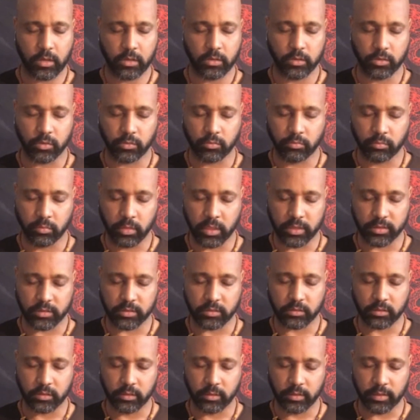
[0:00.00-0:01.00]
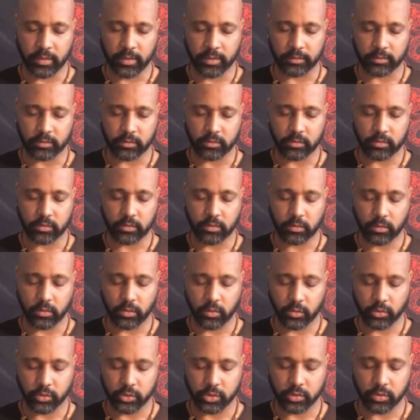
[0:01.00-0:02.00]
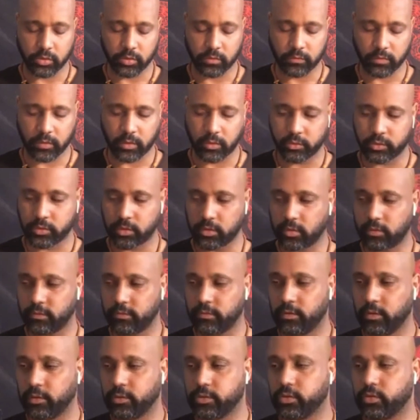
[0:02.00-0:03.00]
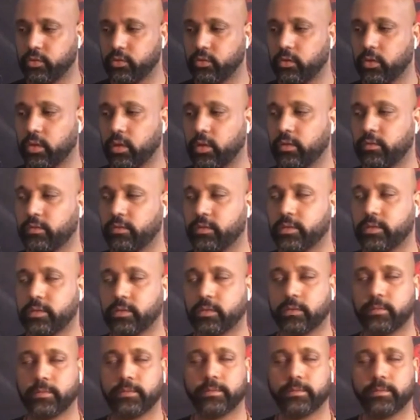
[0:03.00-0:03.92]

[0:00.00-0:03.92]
You must connect to the ocean of energy that flows through all of us.